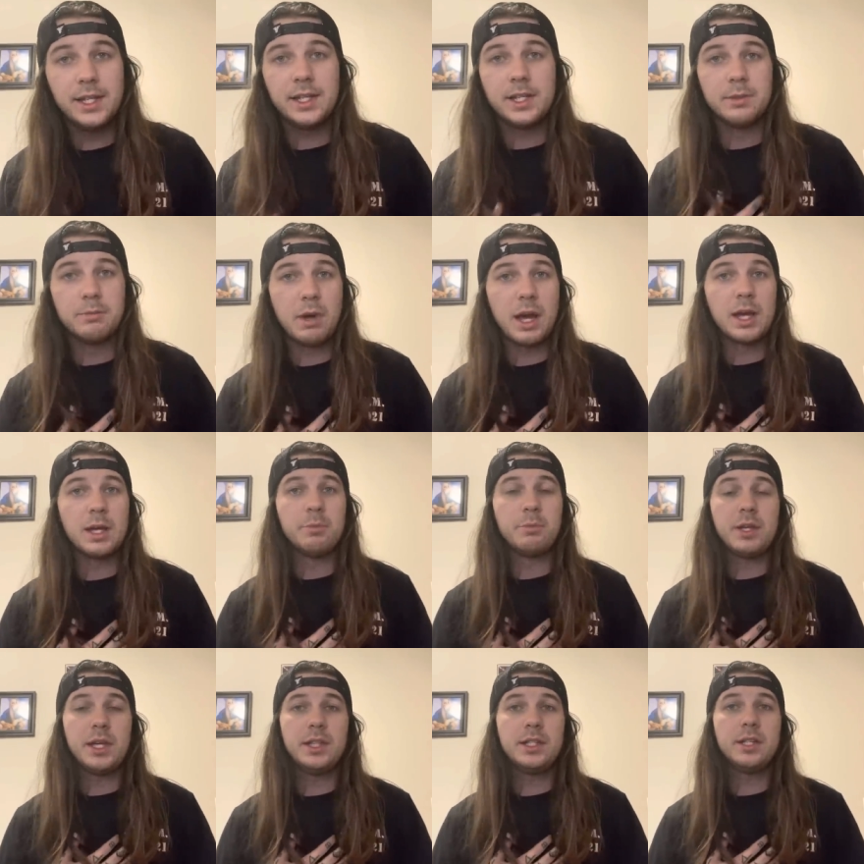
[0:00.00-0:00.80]
in my
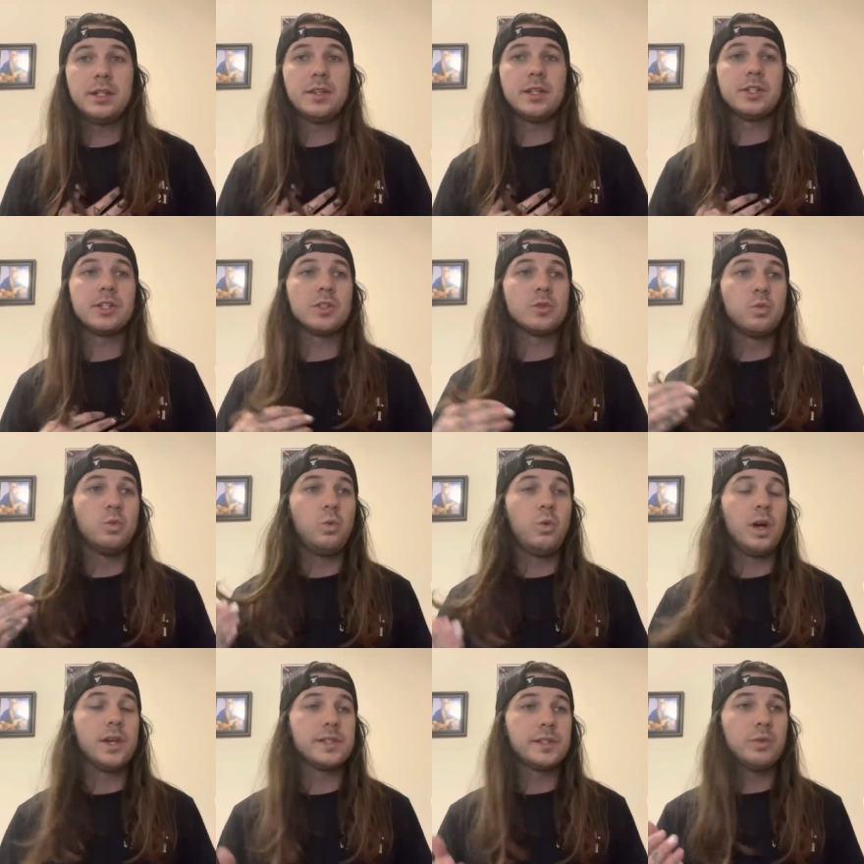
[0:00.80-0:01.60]
opinion, that just
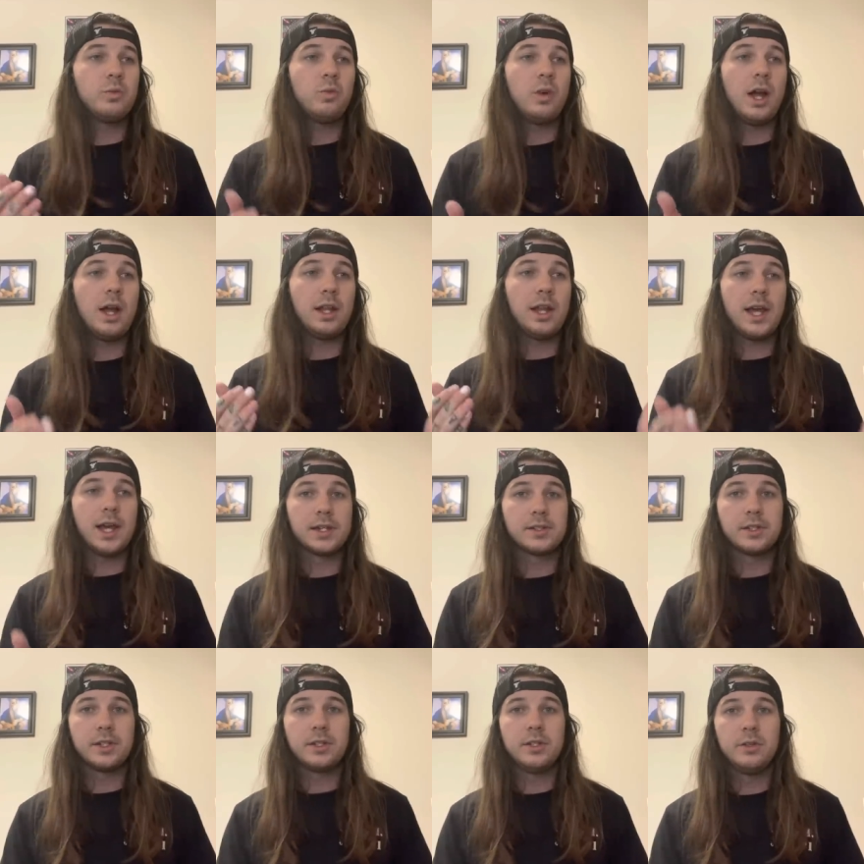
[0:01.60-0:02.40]
wasn't well
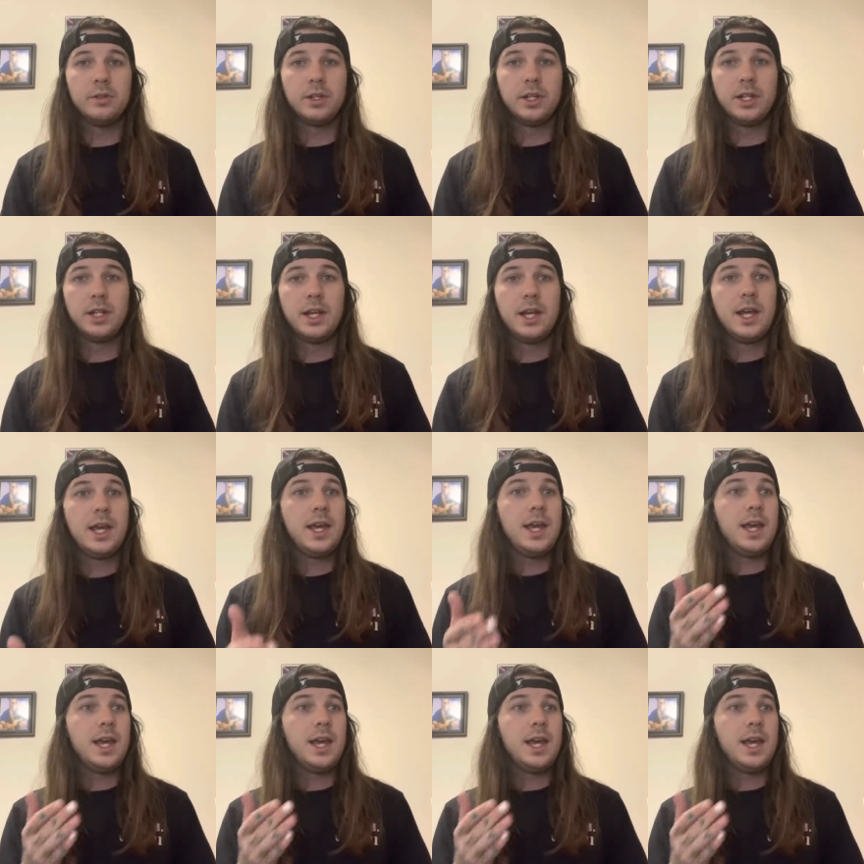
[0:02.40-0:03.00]
executed,